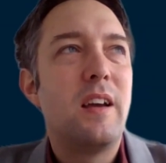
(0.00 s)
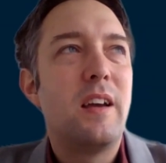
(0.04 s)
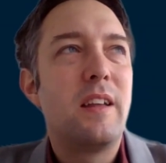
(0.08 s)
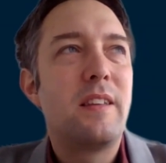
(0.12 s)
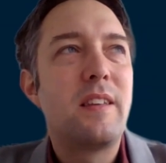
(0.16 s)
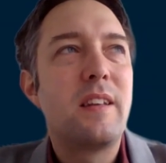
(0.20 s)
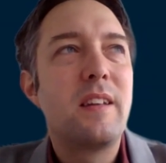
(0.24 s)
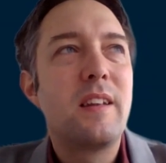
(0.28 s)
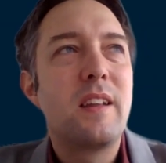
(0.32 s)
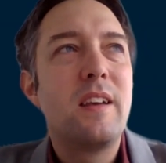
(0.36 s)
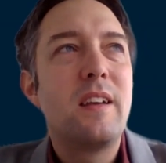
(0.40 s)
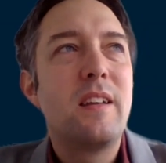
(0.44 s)

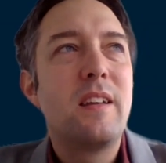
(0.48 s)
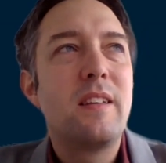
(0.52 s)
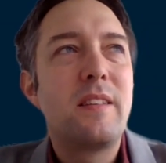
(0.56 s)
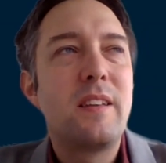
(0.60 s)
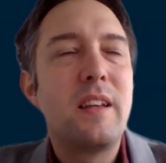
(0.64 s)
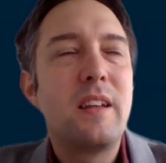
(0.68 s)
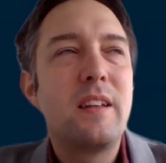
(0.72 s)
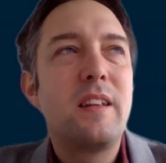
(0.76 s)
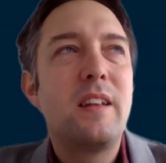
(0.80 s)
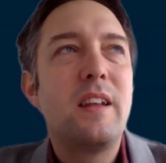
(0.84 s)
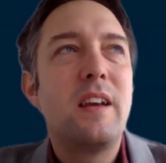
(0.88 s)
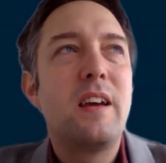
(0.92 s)
as Andreas
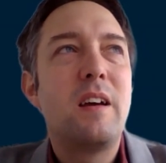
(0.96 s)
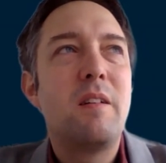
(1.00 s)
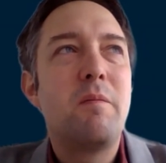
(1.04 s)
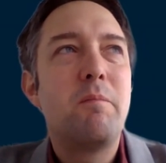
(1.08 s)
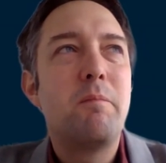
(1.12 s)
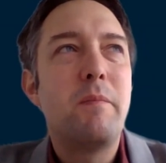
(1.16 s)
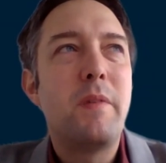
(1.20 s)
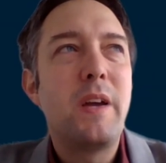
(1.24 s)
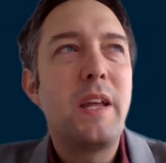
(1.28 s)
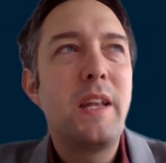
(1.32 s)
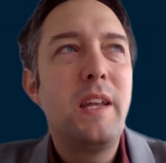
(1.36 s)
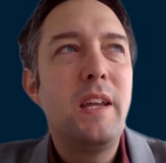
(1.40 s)
said, there are
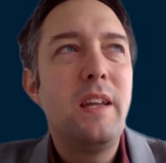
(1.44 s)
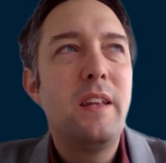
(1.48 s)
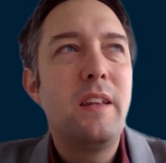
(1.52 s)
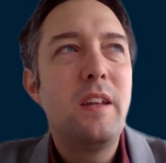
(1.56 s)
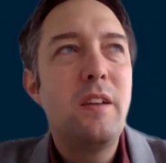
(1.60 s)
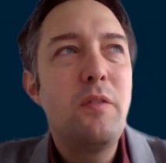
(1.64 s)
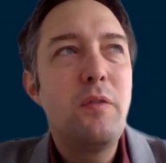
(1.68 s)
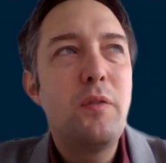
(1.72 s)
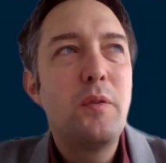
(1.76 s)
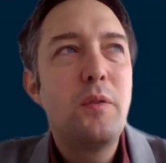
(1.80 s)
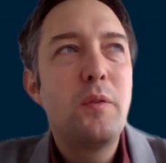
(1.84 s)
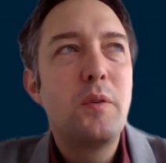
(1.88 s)
many
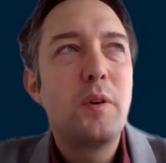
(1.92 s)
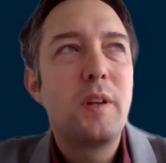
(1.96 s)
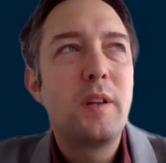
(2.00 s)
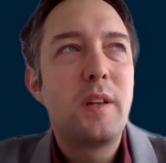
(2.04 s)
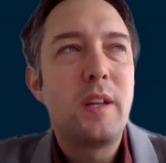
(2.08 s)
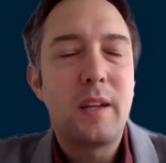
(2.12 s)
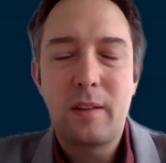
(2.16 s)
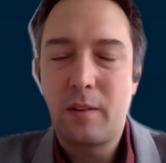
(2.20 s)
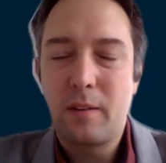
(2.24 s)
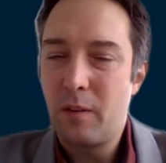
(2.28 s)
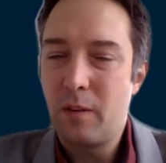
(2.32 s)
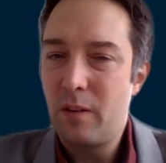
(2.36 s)

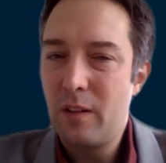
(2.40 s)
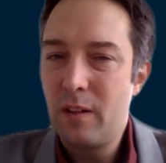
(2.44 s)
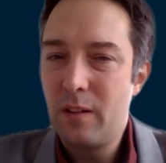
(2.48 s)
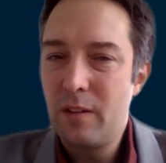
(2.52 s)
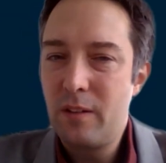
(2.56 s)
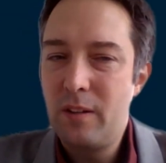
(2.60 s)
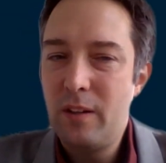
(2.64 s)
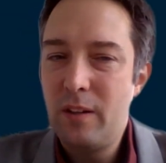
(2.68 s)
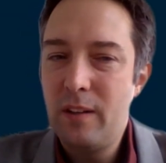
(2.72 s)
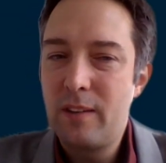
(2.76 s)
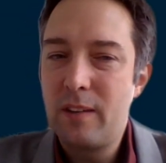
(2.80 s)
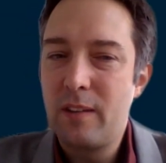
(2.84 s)
different
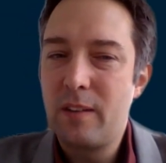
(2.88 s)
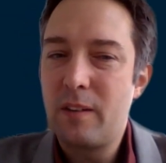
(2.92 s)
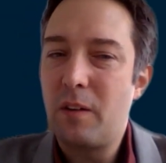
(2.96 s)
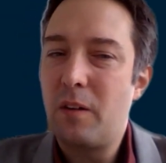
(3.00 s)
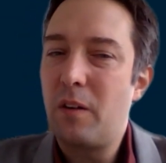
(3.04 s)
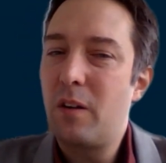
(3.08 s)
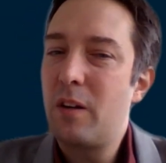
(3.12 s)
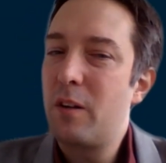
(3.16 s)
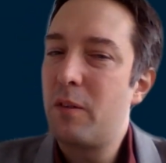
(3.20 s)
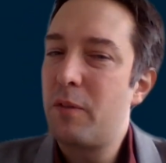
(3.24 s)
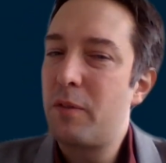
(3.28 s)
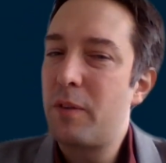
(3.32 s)
technologies and
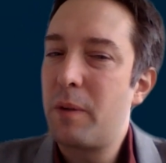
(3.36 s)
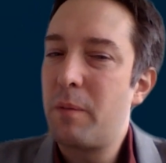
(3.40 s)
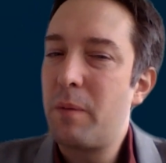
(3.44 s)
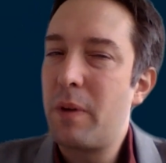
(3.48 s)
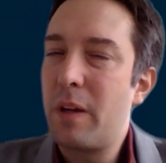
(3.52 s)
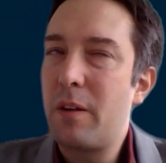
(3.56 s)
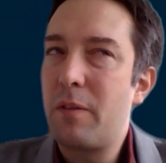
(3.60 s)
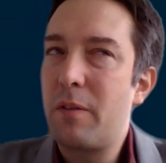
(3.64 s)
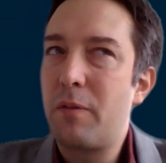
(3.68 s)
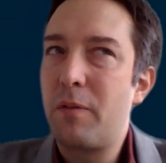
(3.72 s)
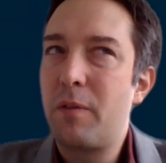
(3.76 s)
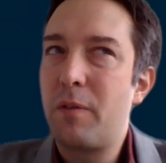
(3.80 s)
all of
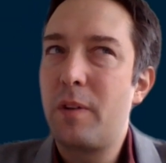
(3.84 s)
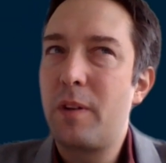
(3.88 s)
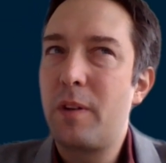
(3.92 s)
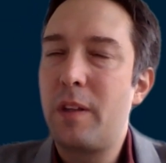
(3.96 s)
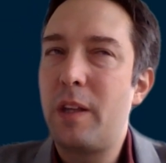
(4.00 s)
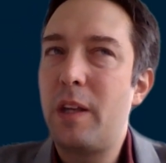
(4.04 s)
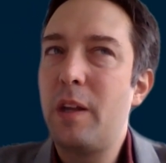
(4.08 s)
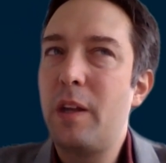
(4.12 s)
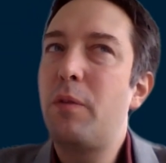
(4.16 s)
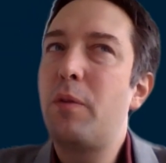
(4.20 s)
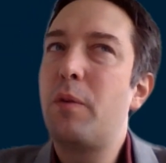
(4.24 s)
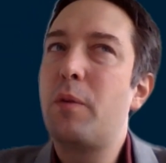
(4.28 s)
them have
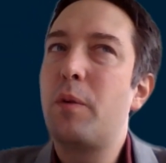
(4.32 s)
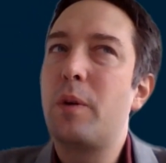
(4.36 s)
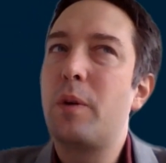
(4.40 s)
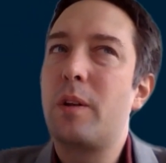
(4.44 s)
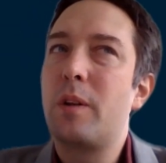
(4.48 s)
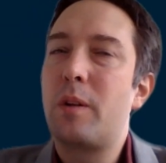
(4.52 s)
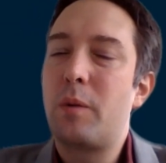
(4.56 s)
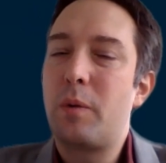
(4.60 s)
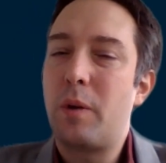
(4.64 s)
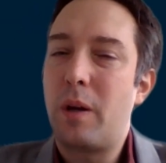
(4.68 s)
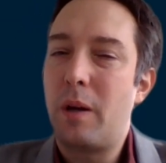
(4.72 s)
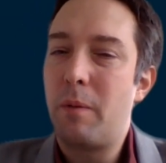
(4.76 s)

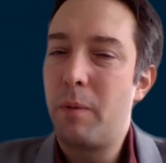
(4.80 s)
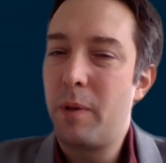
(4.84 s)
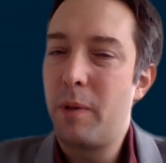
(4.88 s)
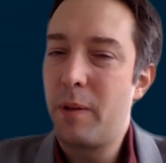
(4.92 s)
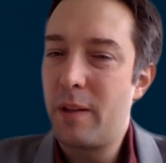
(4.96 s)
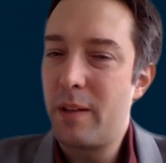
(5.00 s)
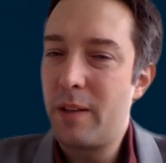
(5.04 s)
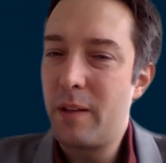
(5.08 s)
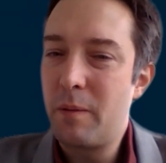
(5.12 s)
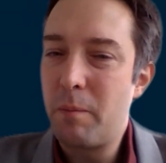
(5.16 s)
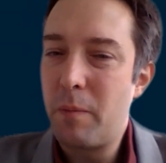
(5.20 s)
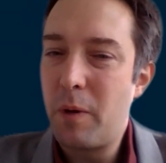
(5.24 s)
different
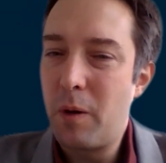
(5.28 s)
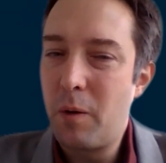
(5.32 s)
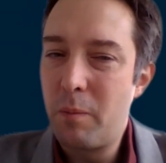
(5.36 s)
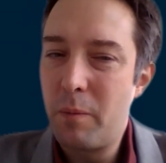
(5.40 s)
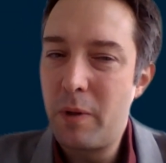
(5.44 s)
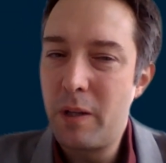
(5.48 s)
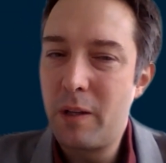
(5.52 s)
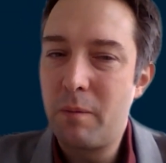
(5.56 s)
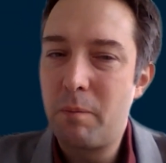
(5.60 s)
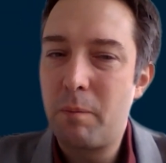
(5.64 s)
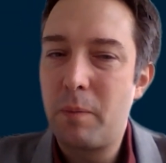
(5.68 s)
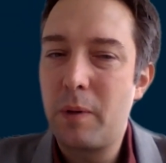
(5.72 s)
troubles at the
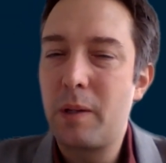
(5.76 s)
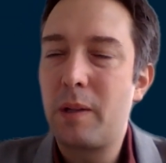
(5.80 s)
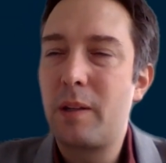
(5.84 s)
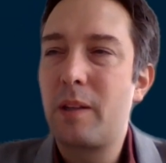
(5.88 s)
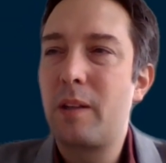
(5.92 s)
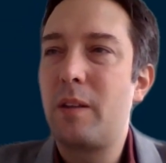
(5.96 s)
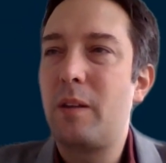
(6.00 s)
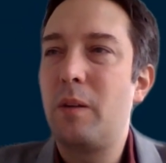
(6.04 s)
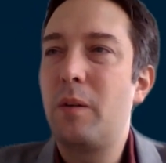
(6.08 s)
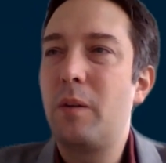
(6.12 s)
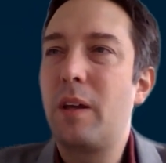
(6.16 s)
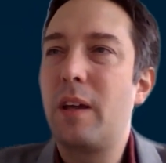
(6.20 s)
moment,
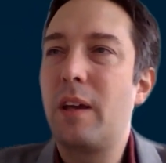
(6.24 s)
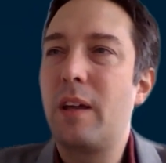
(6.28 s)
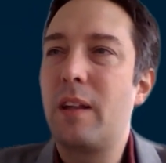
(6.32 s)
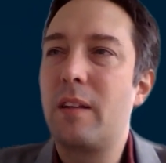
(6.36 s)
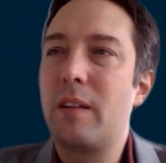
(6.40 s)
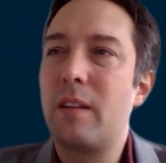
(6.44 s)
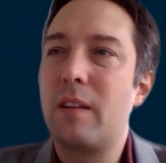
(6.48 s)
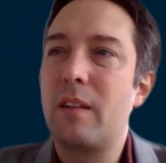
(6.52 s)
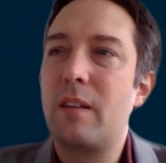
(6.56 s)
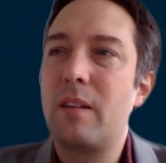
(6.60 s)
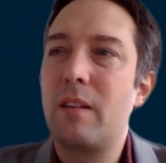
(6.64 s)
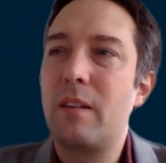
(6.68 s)
but you
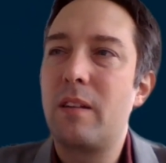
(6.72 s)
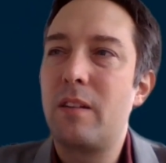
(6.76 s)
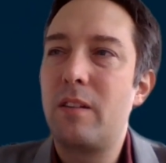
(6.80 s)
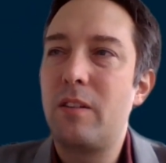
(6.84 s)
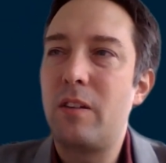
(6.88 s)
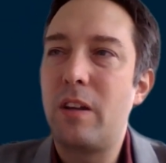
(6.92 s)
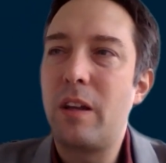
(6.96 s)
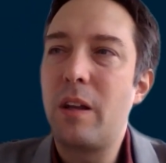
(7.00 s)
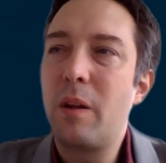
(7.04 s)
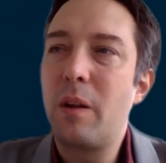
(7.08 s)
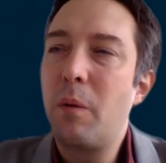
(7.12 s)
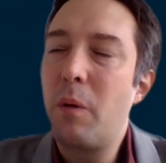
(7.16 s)
can
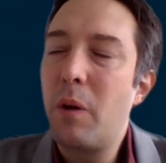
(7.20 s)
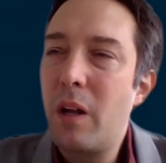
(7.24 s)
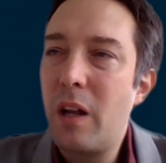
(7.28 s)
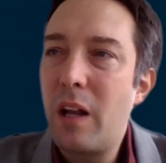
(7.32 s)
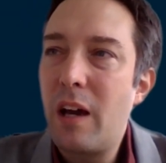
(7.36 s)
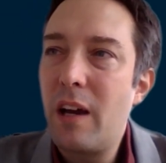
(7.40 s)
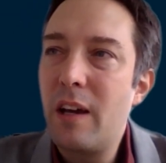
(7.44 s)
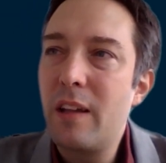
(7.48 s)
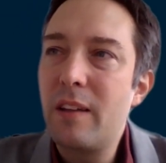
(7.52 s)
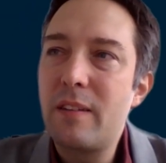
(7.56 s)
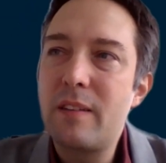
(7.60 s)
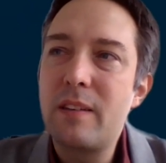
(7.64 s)

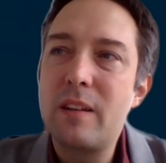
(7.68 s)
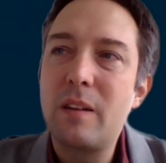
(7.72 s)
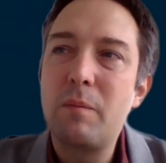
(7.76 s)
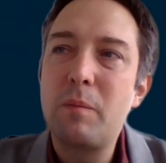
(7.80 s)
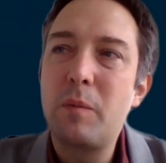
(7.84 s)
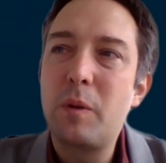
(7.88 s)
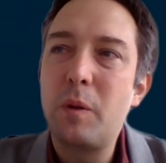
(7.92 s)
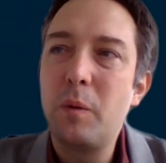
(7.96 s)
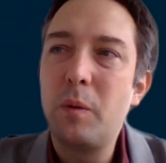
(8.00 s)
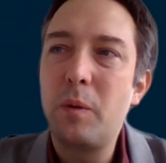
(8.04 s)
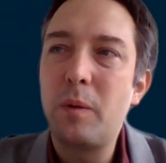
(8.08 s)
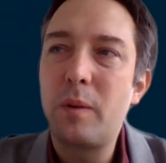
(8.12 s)
generalize
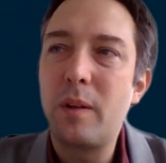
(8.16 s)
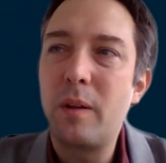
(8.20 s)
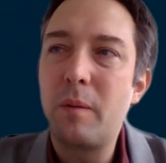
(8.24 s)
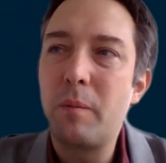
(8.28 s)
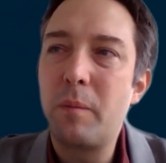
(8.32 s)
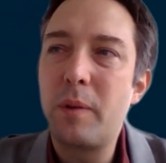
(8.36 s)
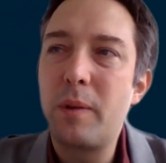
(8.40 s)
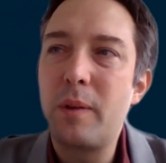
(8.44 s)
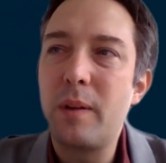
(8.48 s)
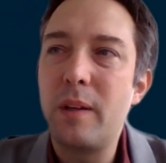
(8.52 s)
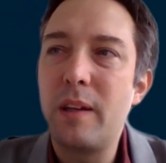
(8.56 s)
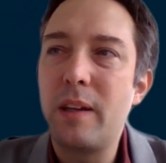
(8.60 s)
them to
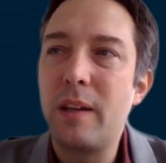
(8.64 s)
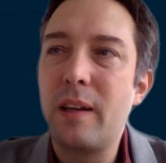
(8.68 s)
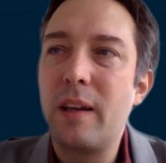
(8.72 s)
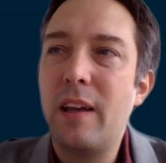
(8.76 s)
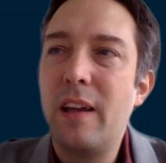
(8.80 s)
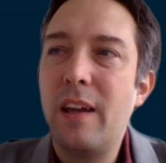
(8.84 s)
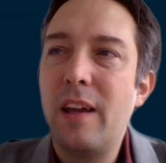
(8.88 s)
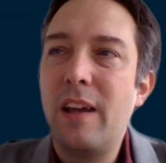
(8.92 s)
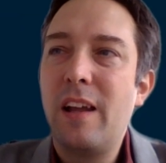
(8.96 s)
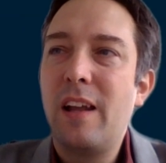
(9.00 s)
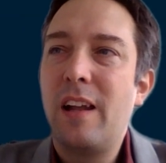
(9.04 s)
something